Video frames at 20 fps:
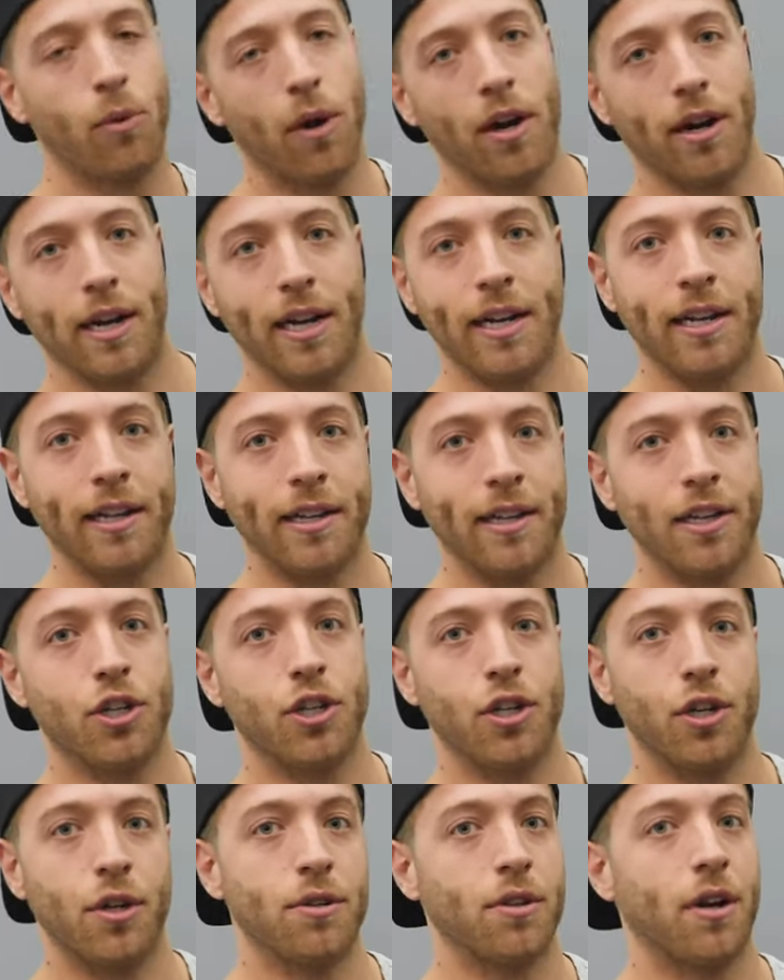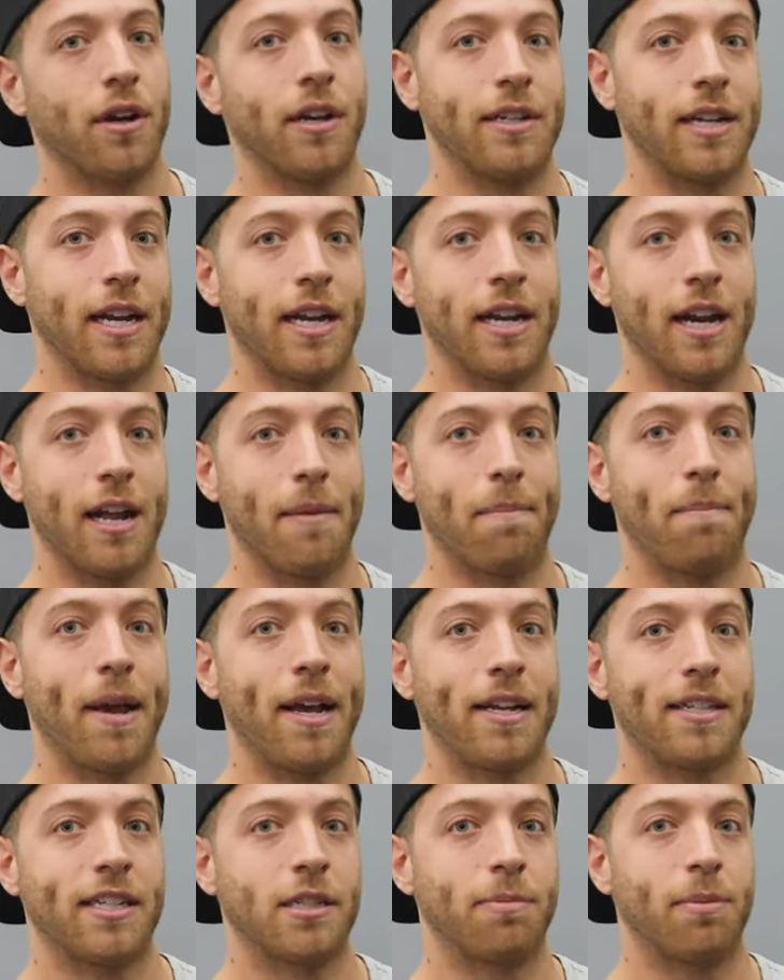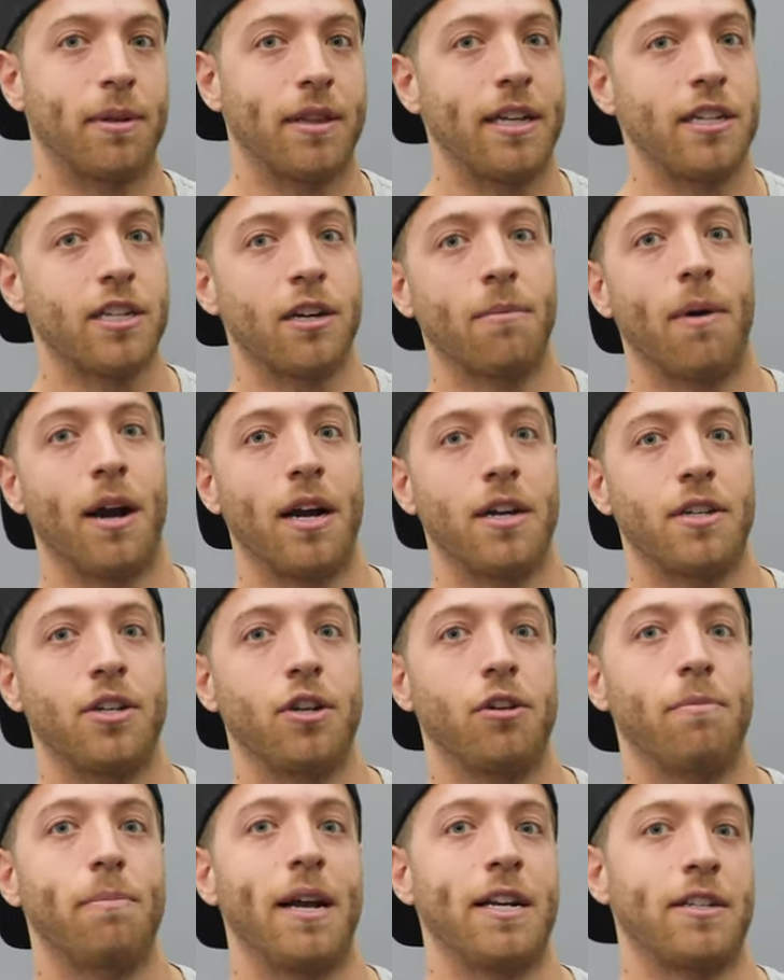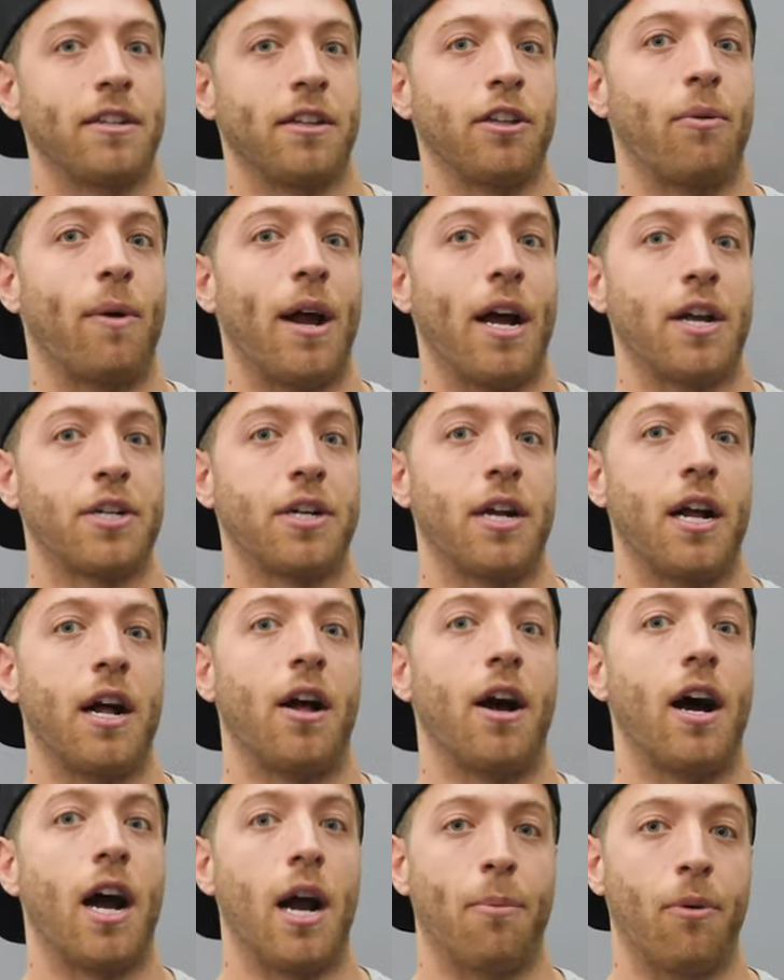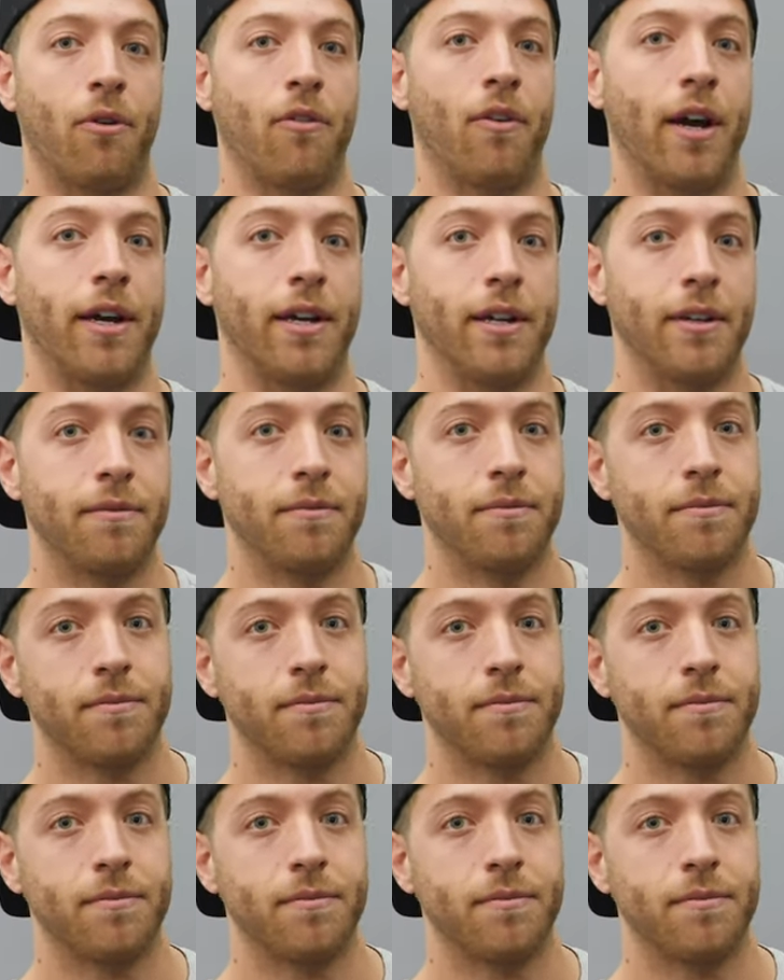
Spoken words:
wear any of these shoes on a day-to-day basis, but these are my two based on the rationale I provided.